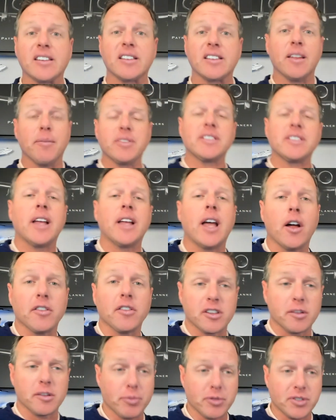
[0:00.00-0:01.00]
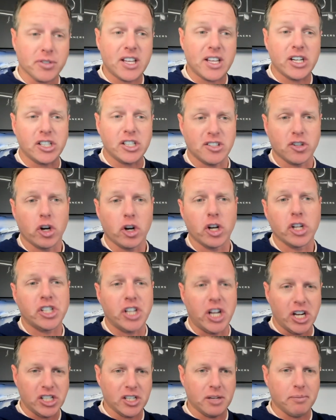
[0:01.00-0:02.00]
themselves, the percentages aren't
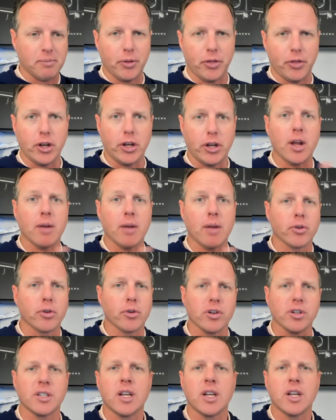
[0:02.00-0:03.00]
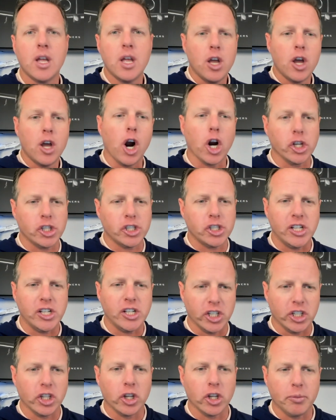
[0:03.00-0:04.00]
changing, but the numbers are
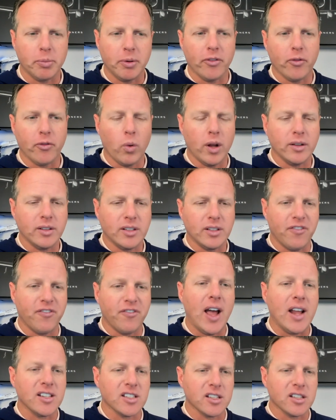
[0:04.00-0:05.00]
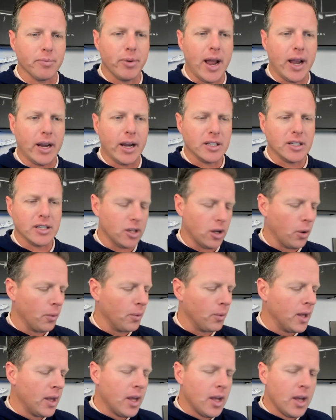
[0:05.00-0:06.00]
changing a little bit of what defines the bracket. So
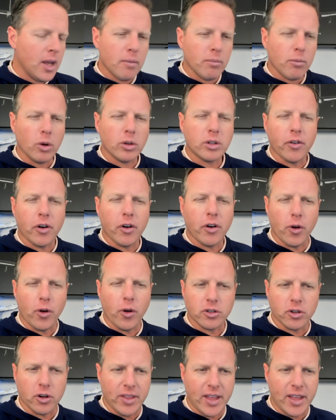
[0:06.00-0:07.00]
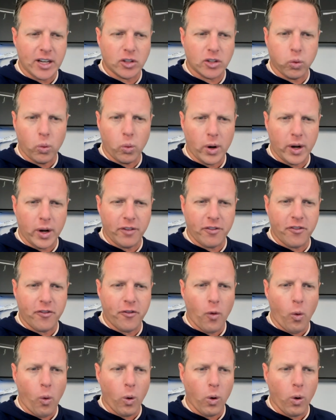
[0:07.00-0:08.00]
most of our folks are in that
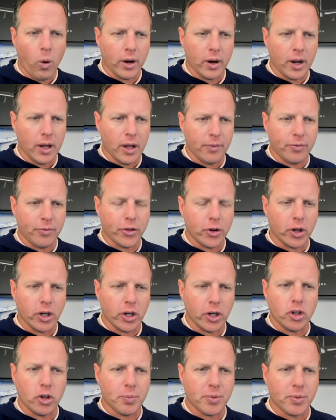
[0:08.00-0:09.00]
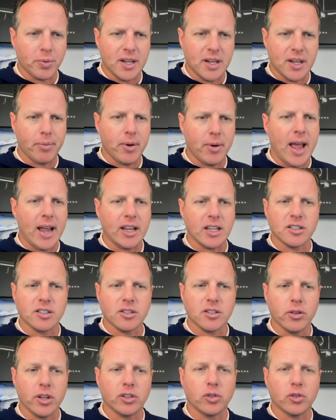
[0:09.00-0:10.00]
24 to 32% bracket.
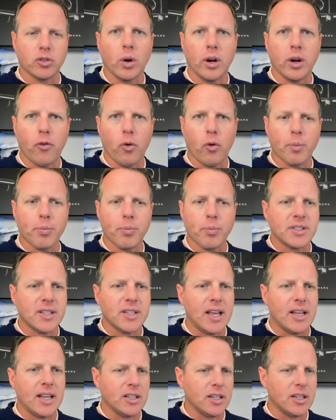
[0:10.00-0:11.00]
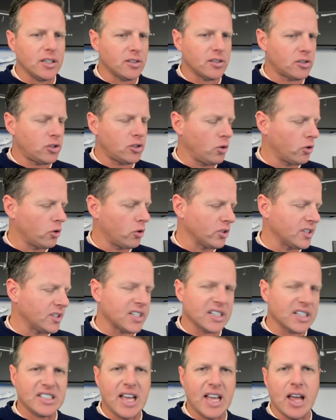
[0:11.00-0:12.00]
So the 24% is
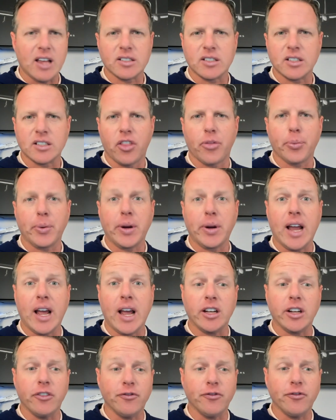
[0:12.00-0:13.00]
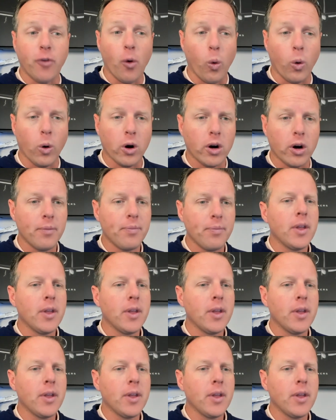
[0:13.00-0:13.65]
206,000 to 394.